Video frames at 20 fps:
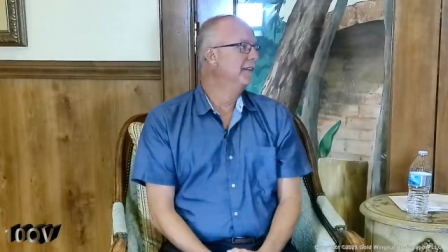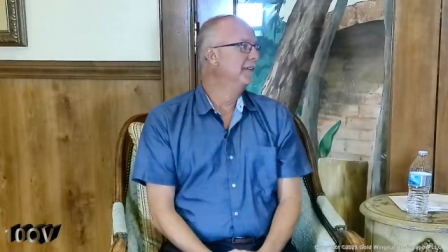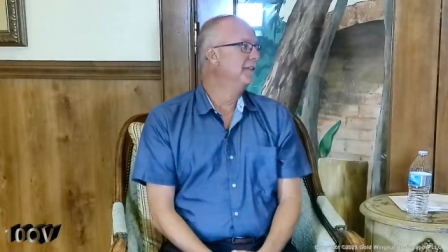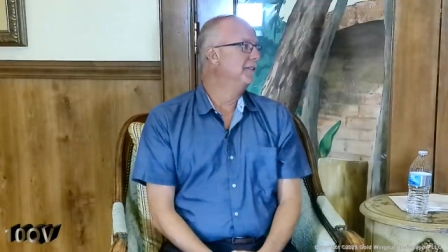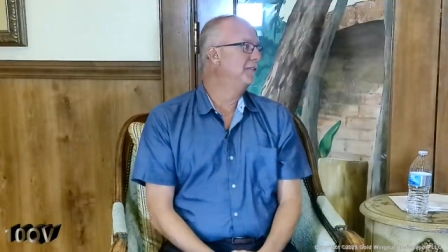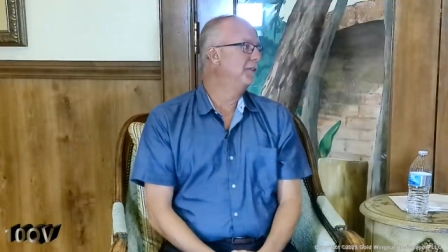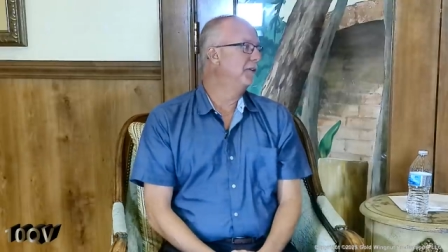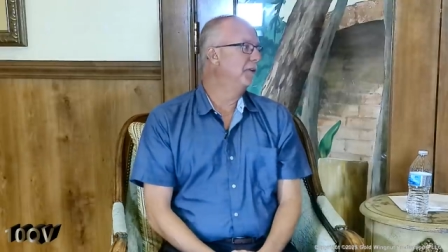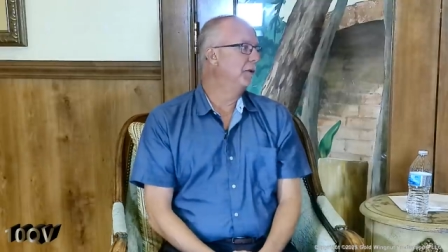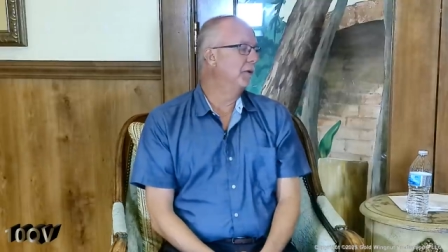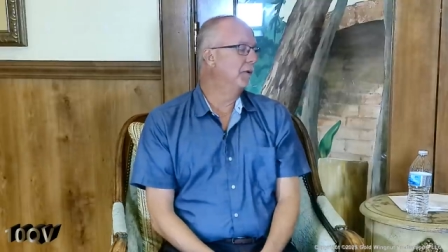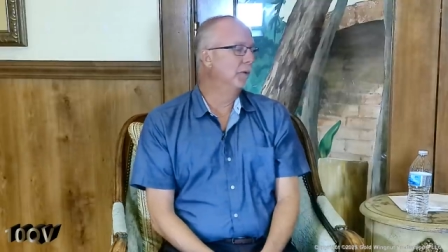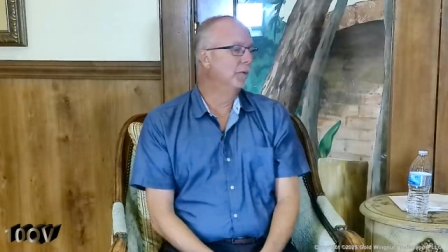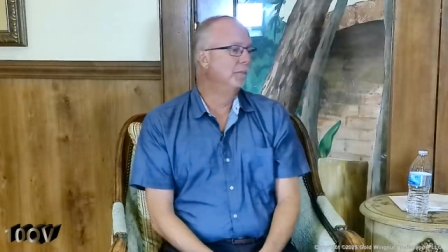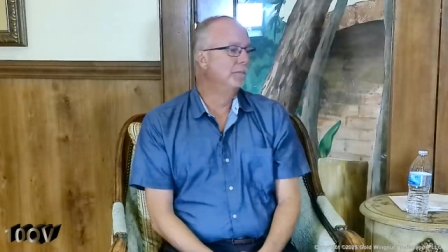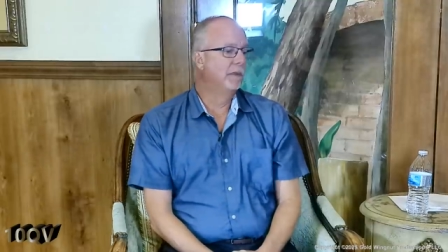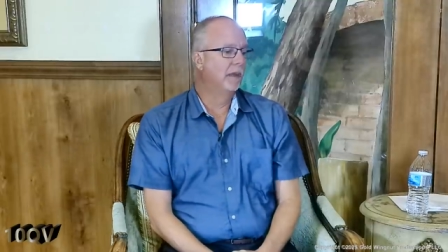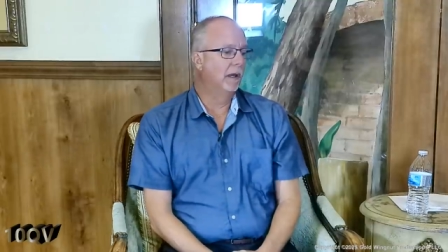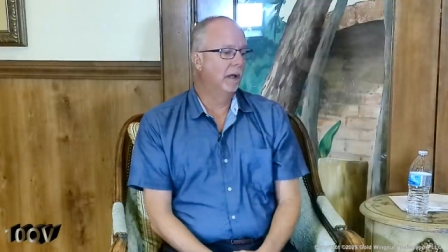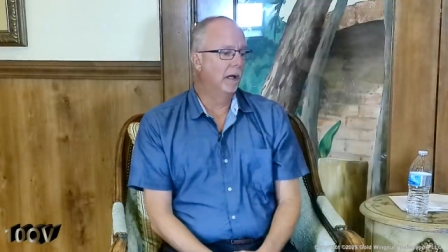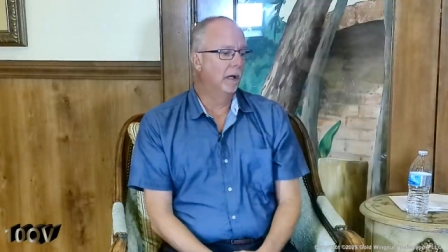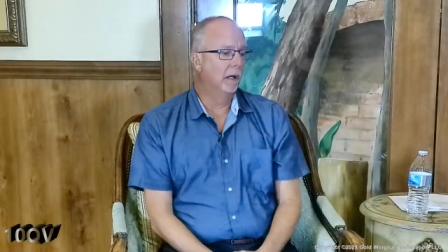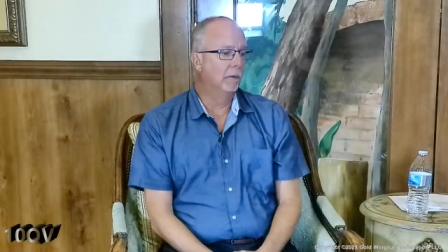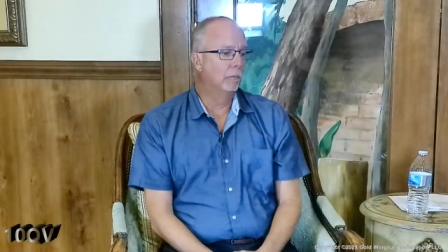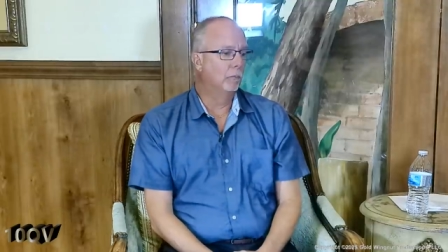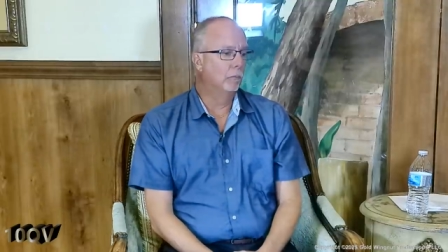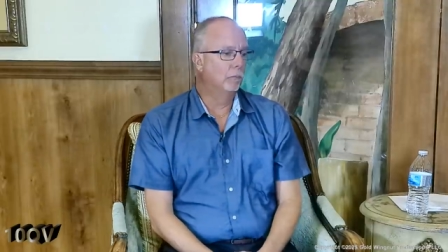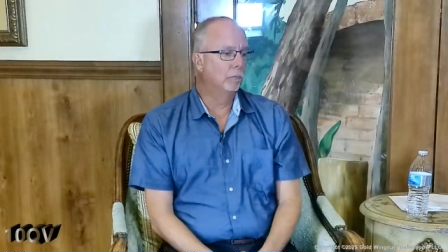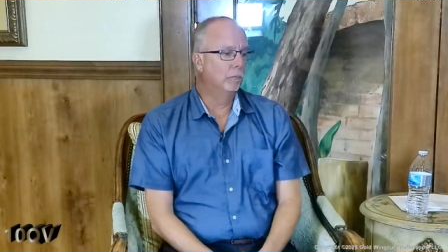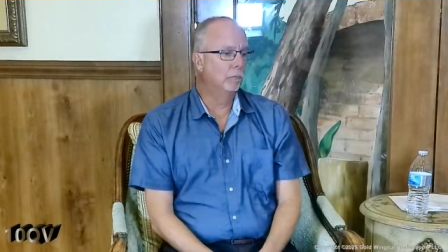So
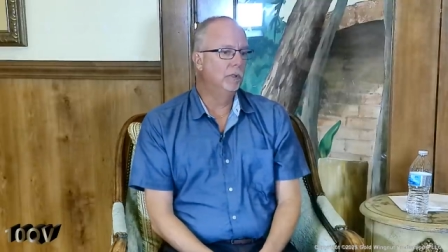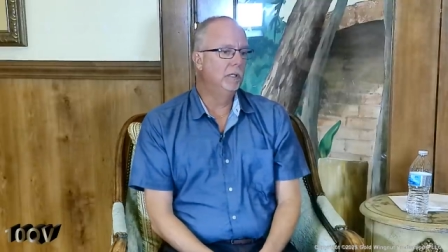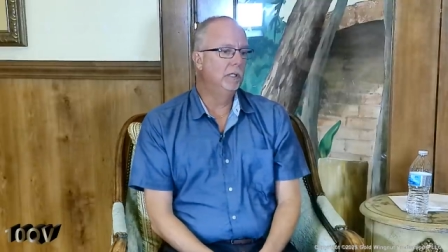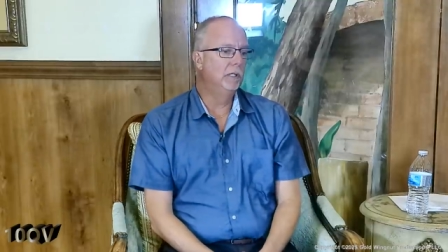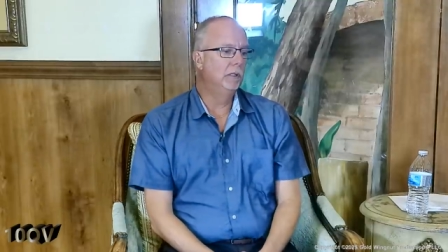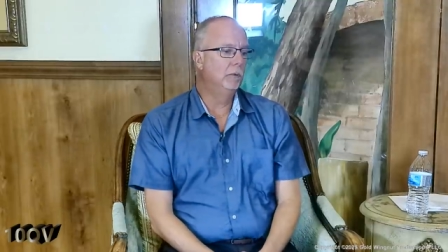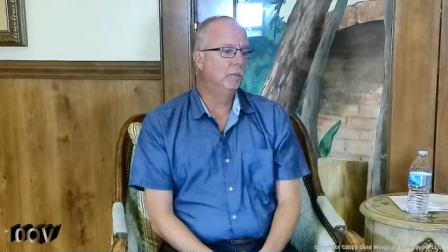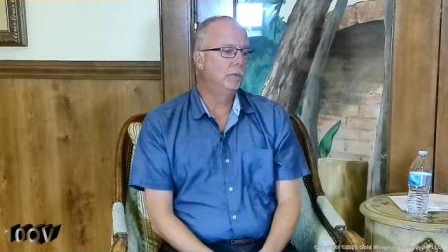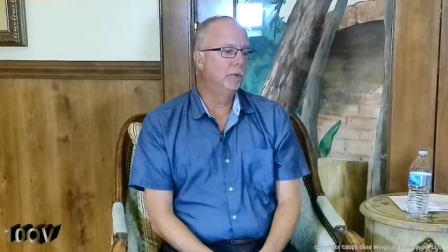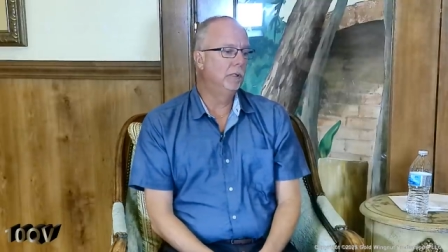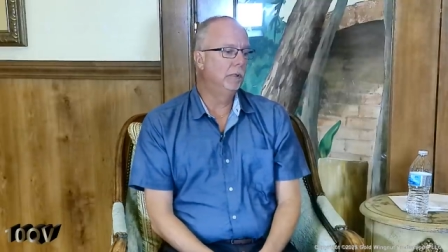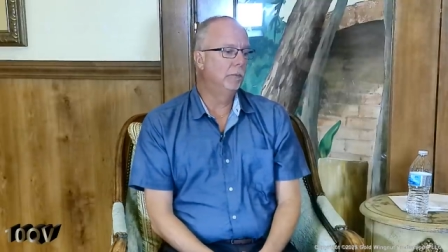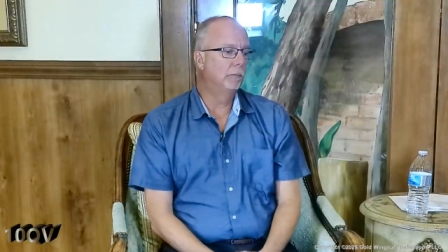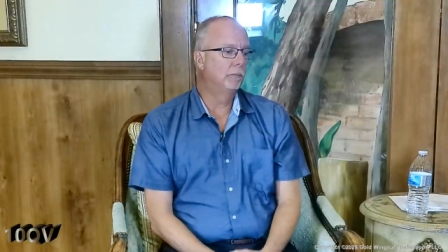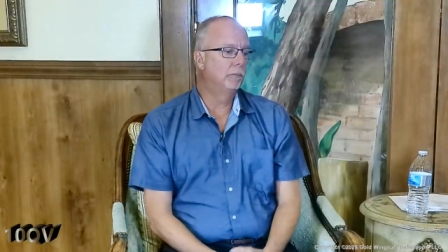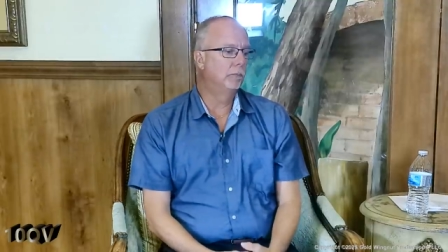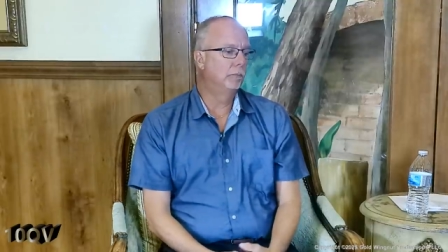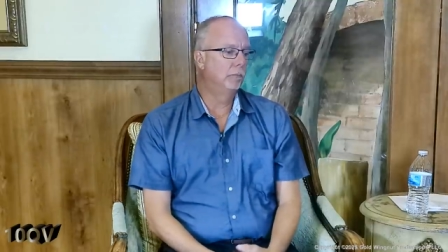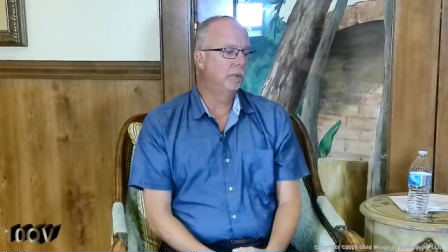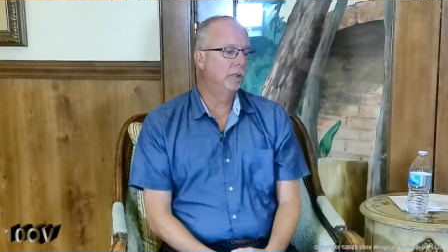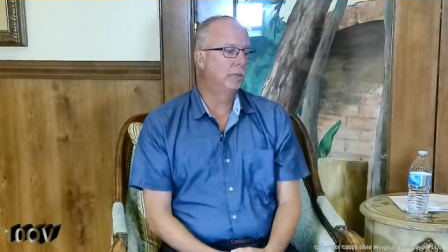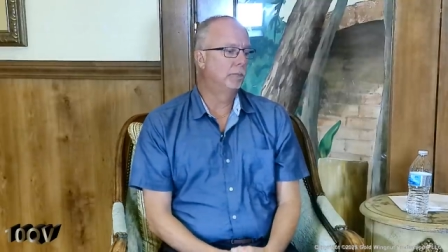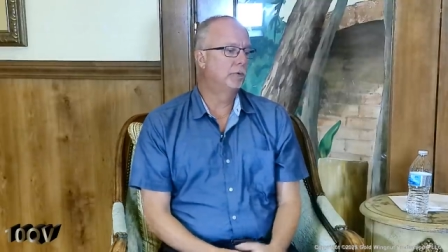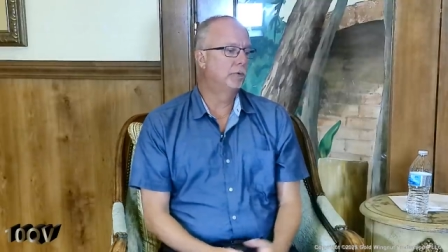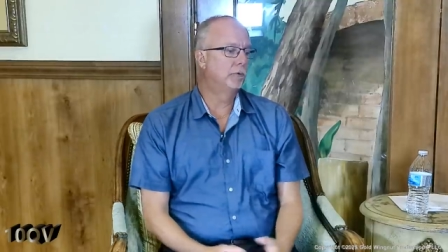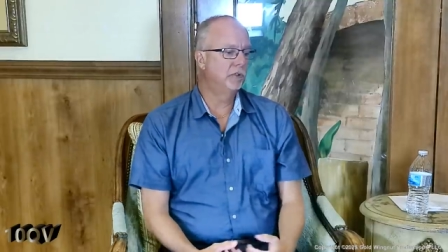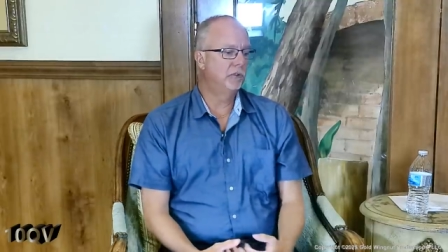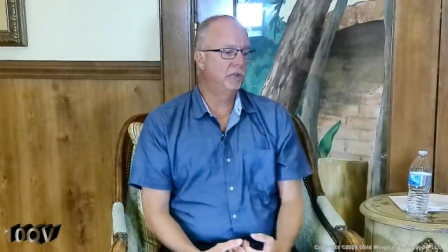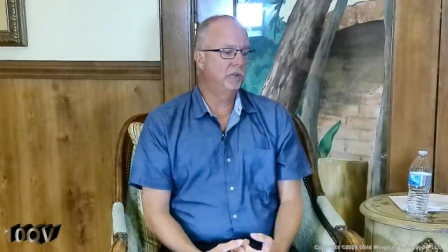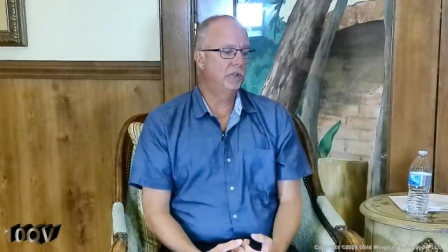we
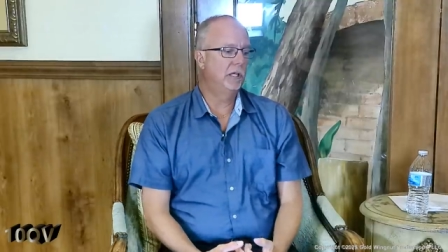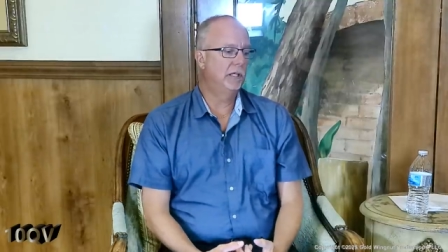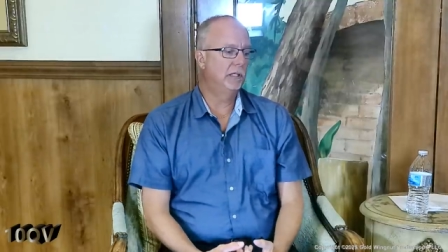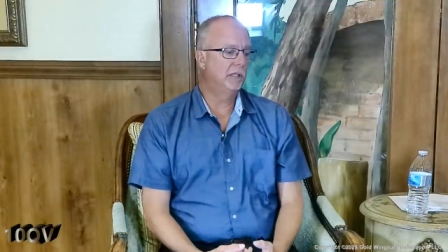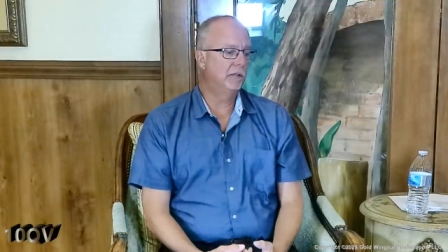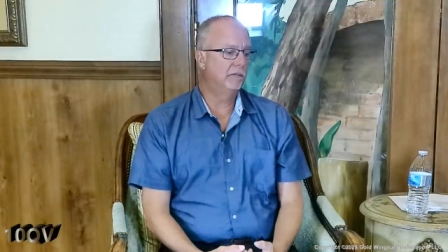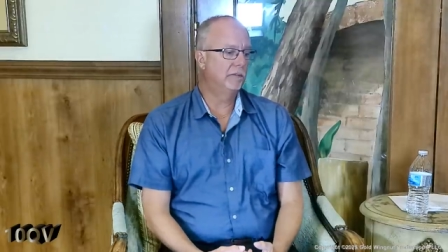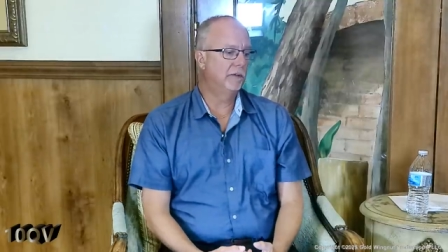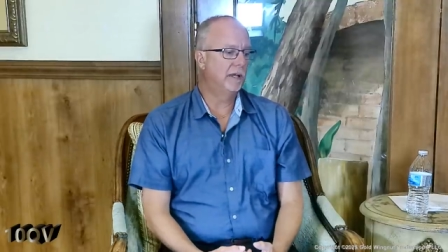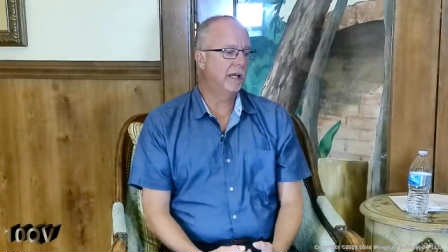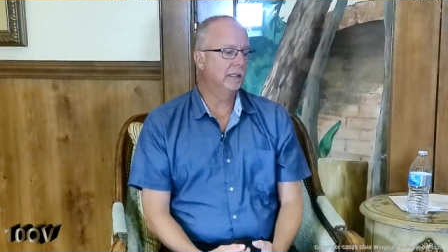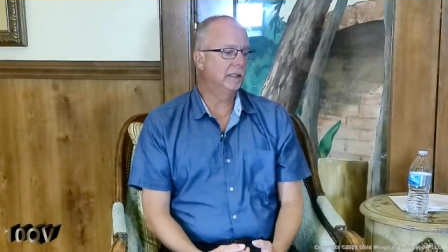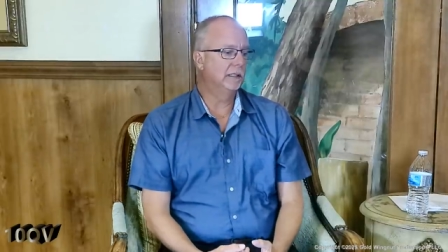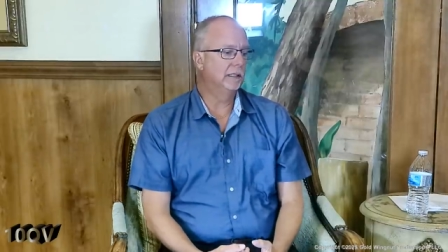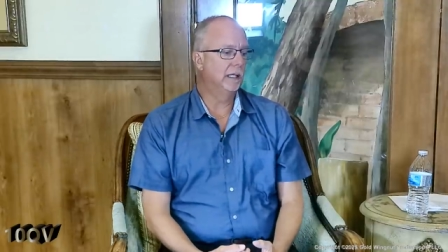appreciate the fact